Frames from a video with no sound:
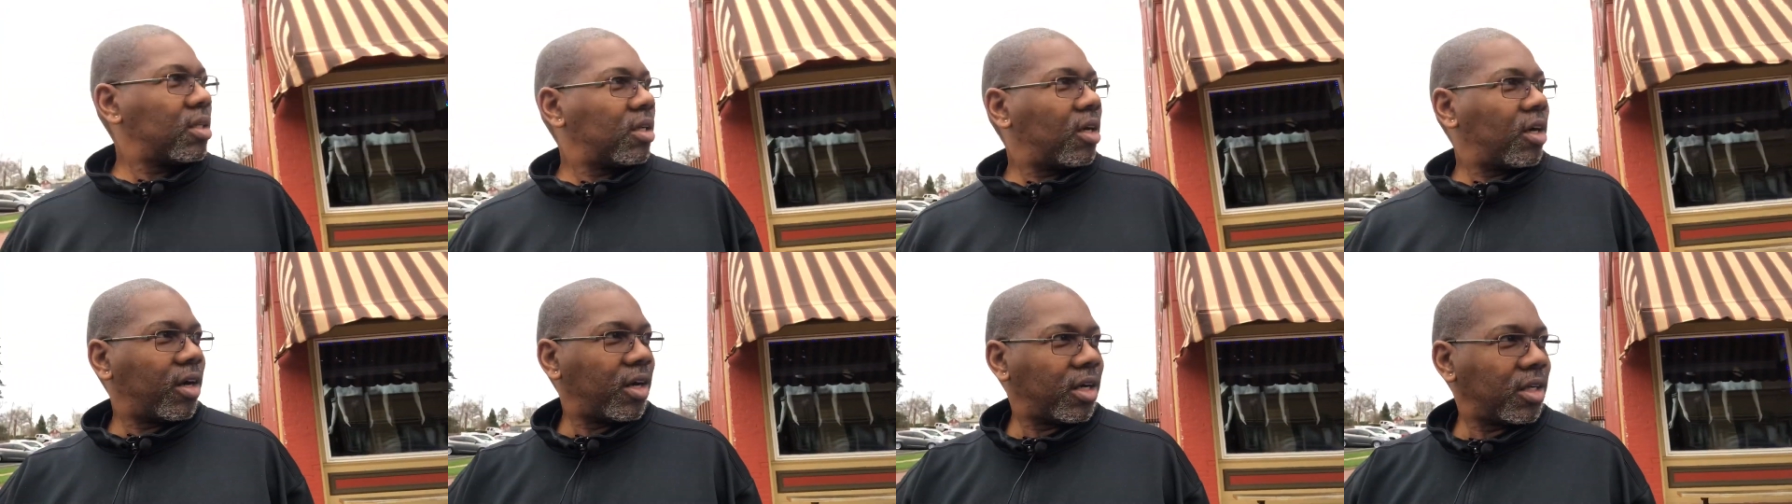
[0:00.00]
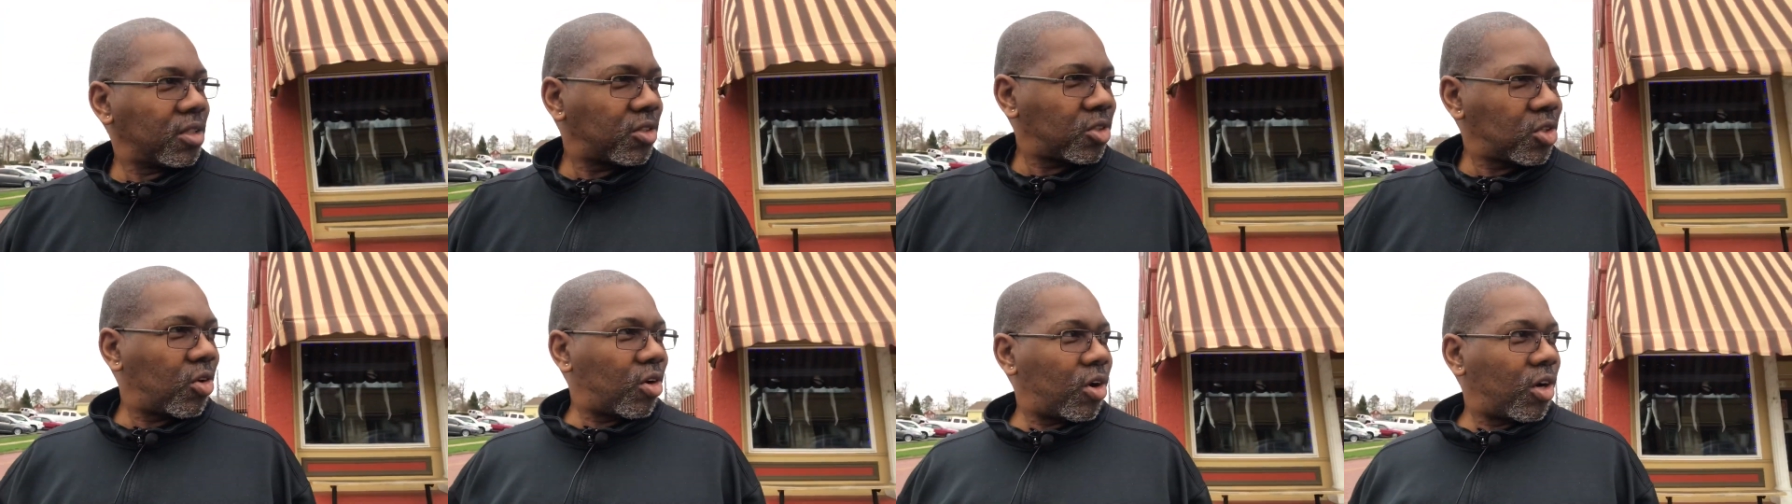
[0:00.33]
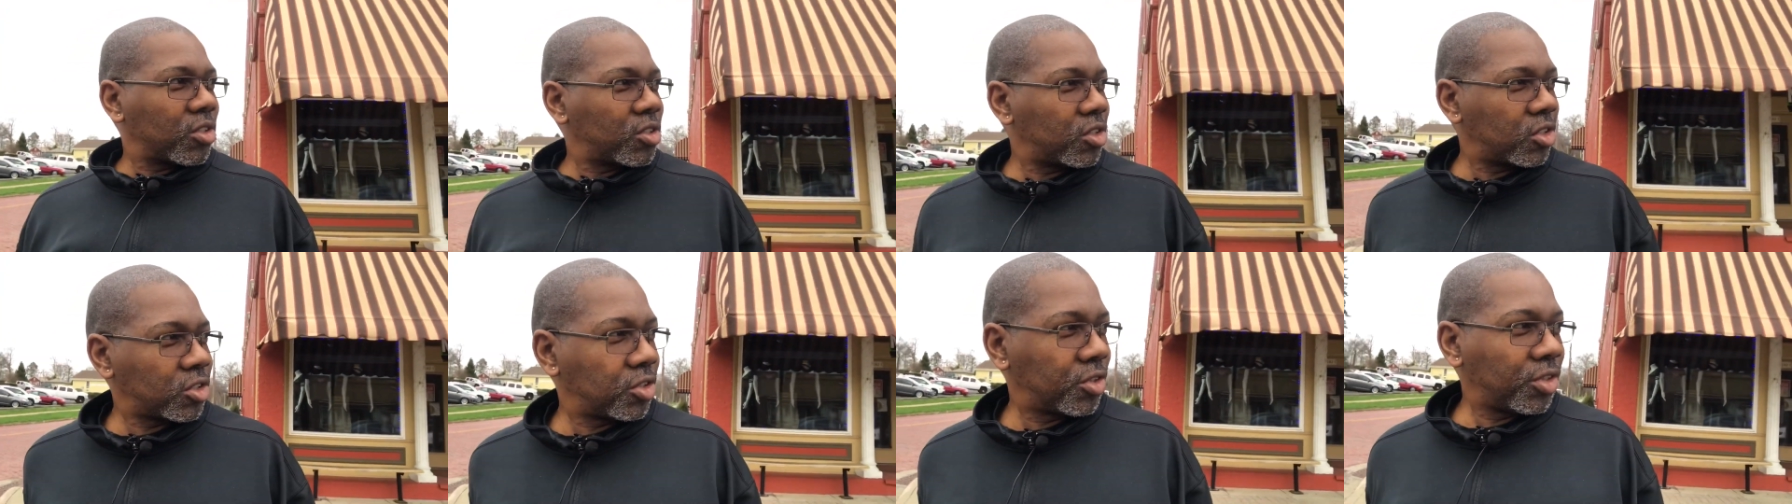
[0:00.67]
all right let's
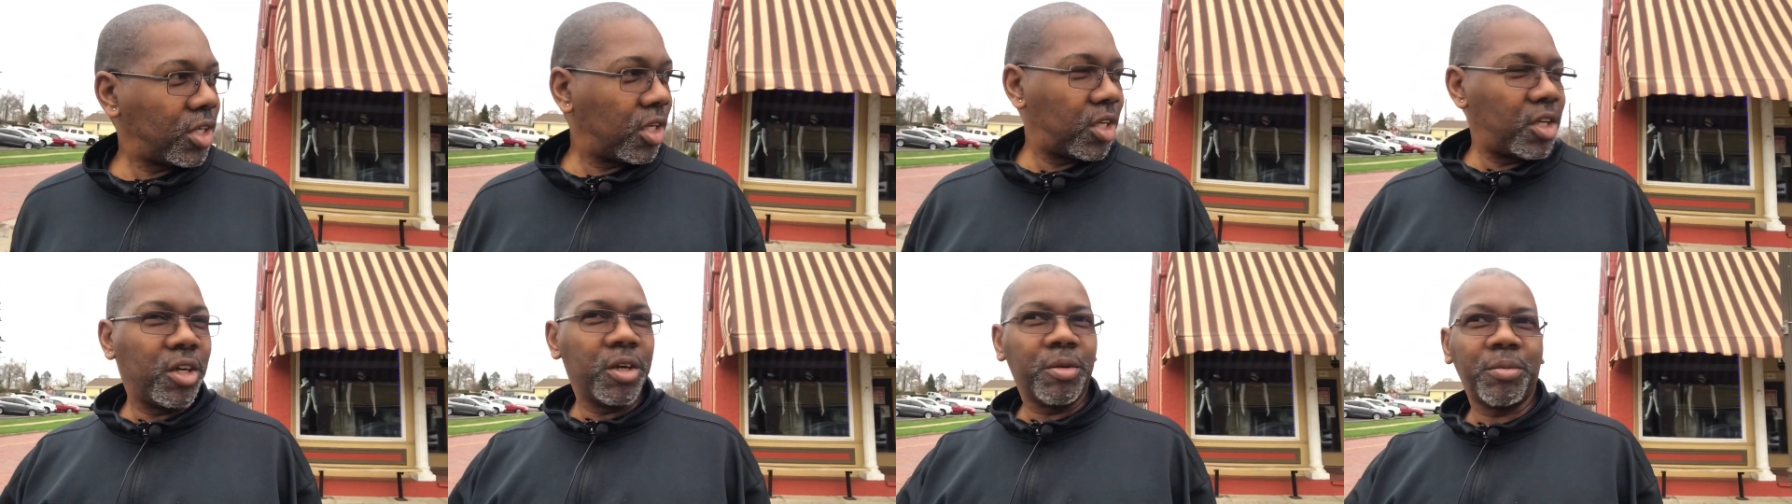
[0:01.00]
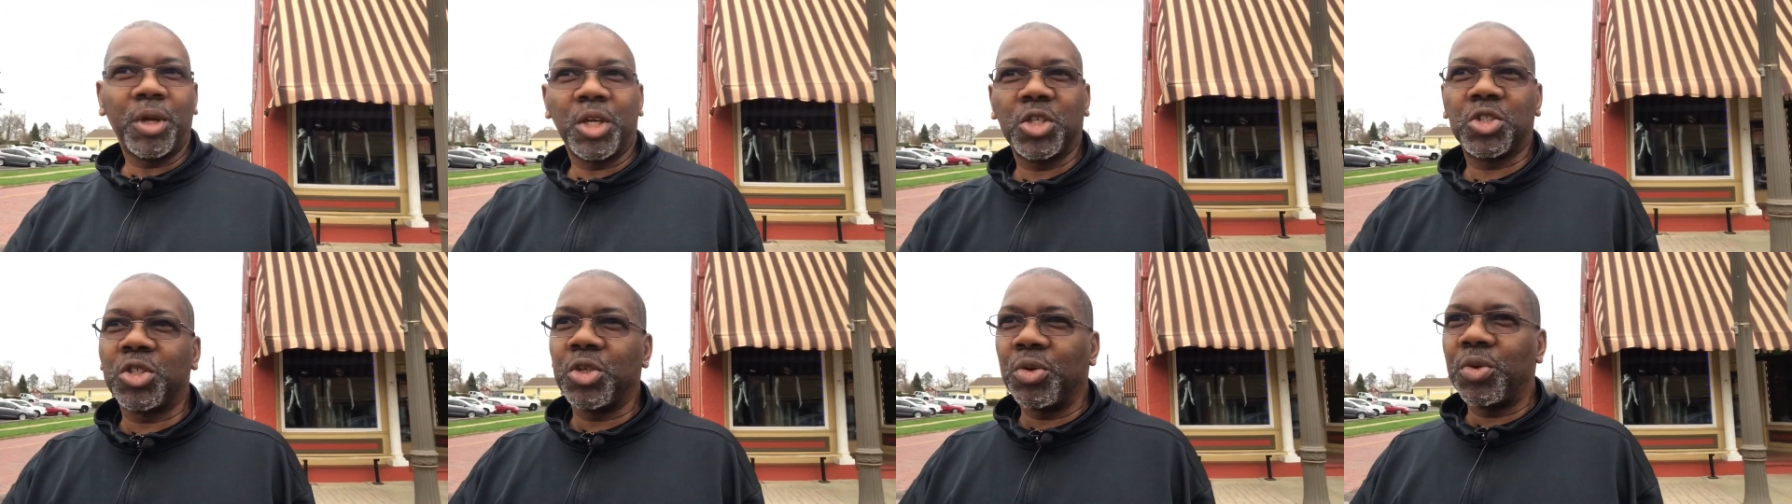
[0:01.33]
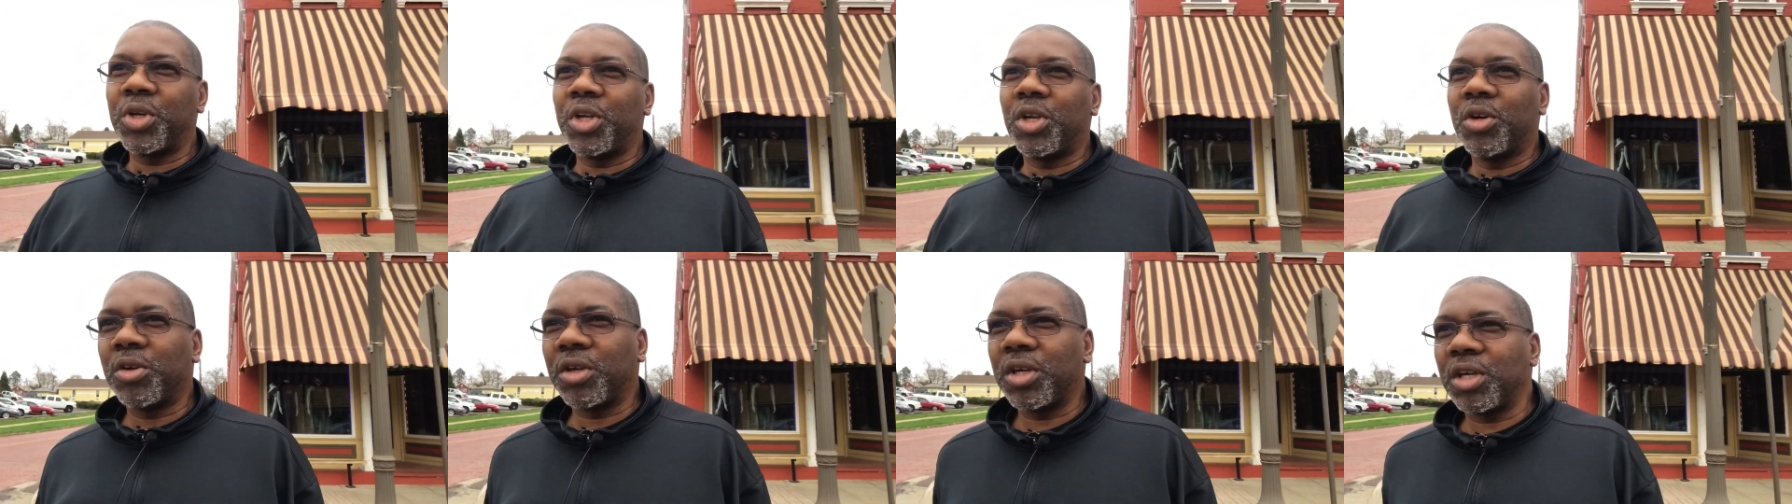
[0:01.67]
cross the street here make sure
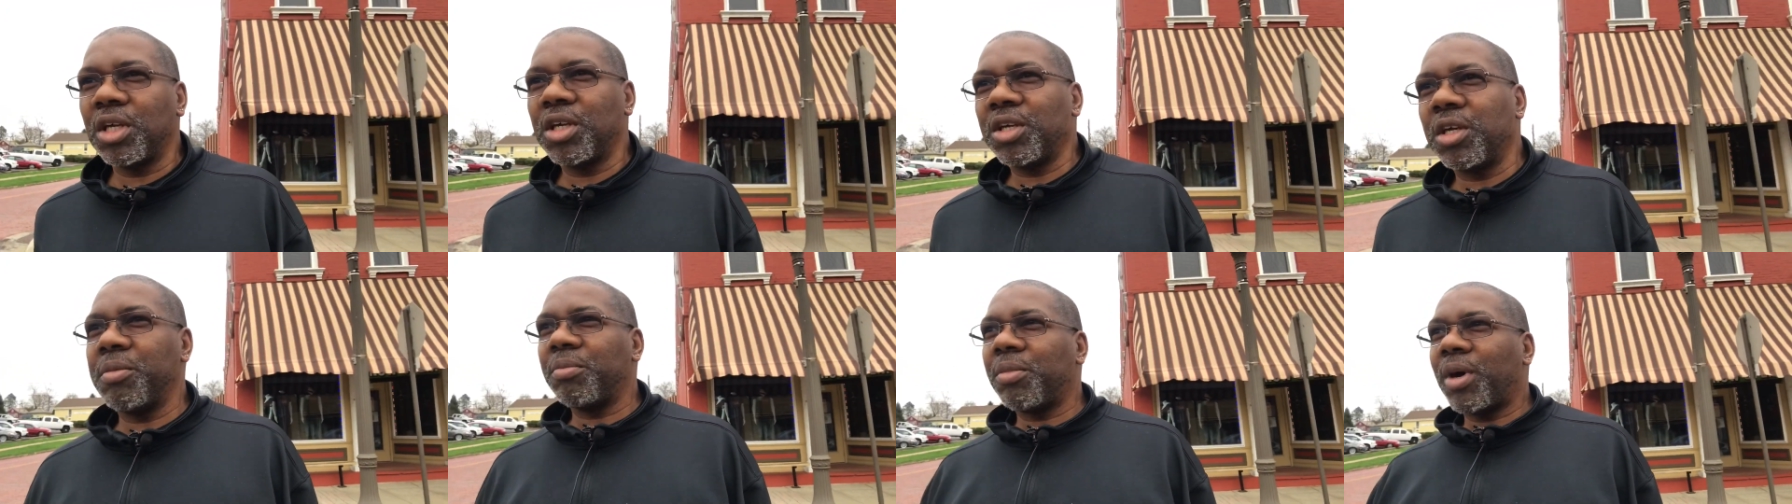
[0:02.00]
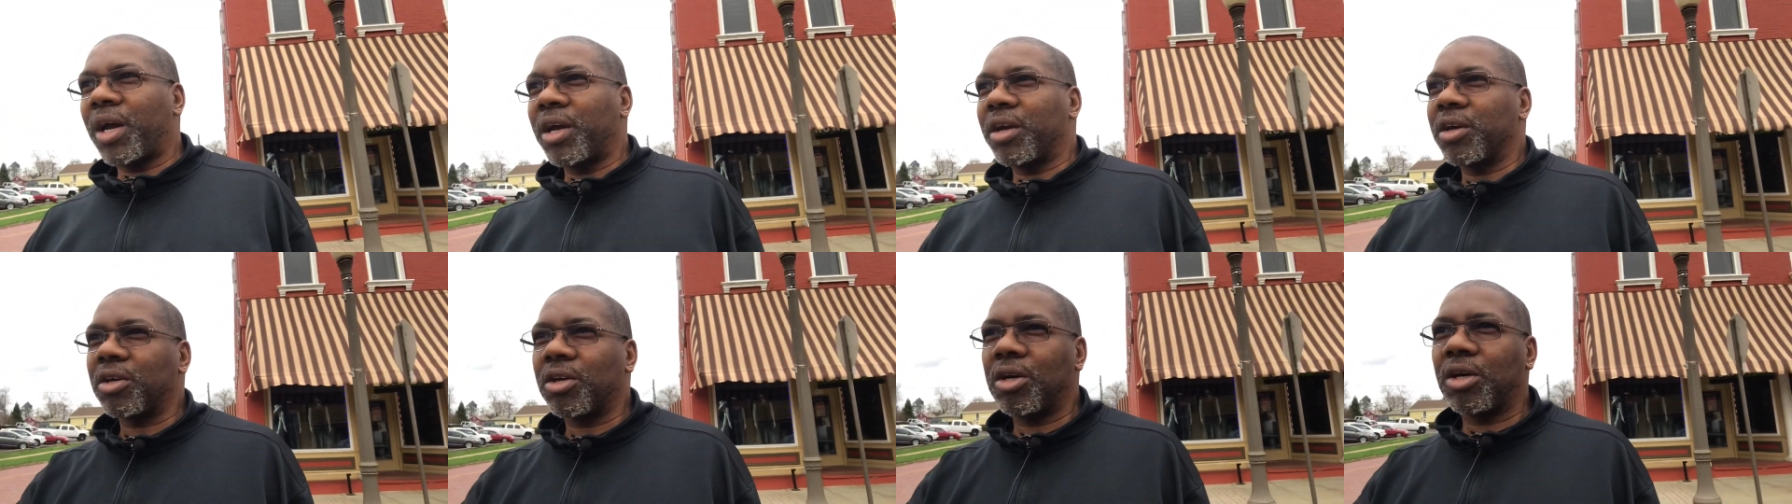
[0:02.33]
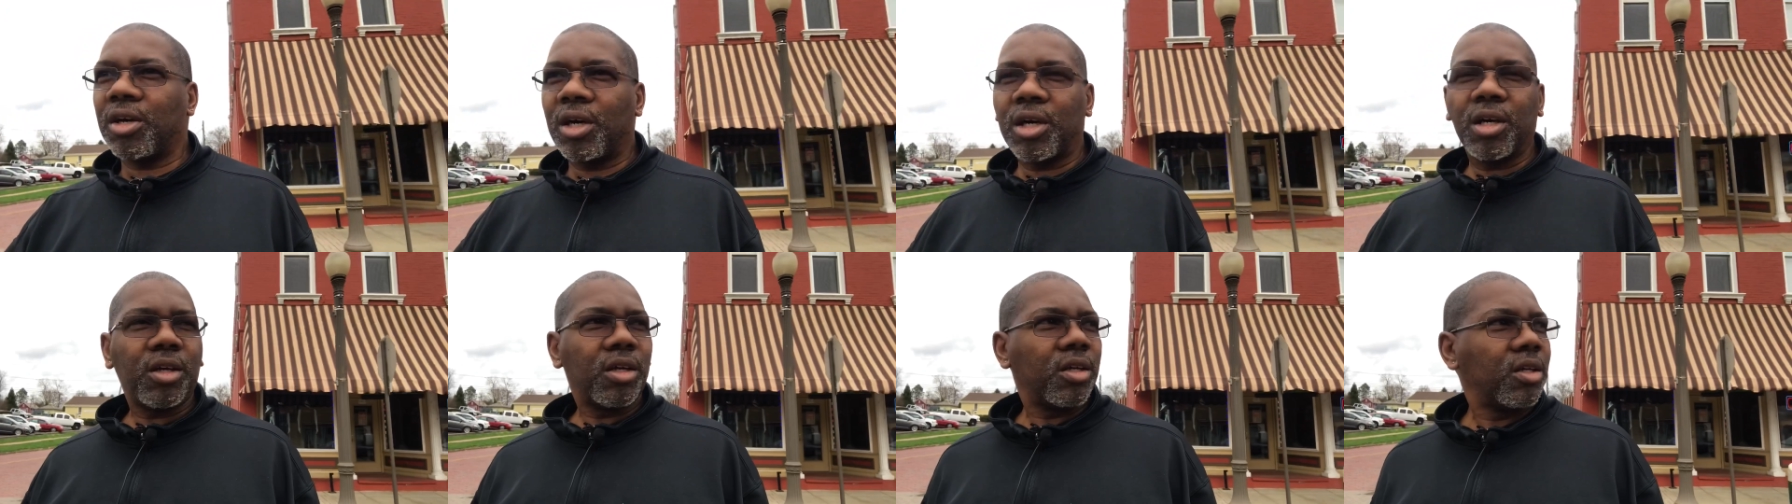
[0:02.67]
we don't get hit by a
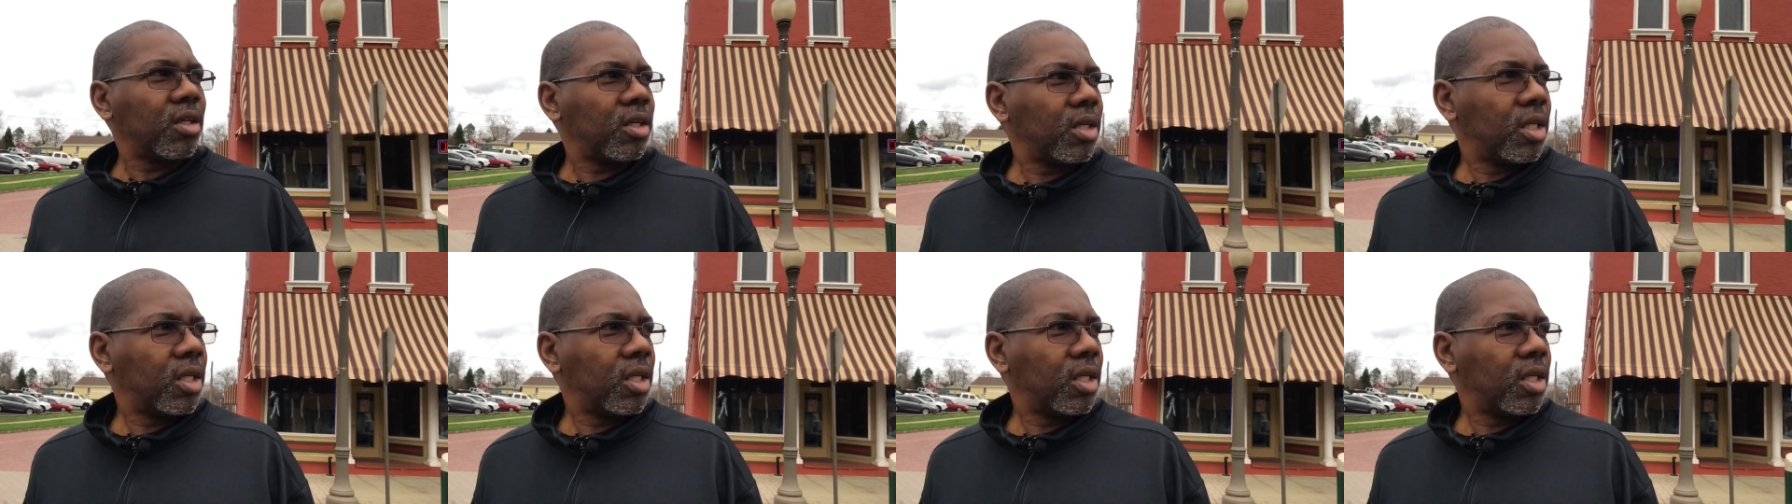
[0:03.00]
car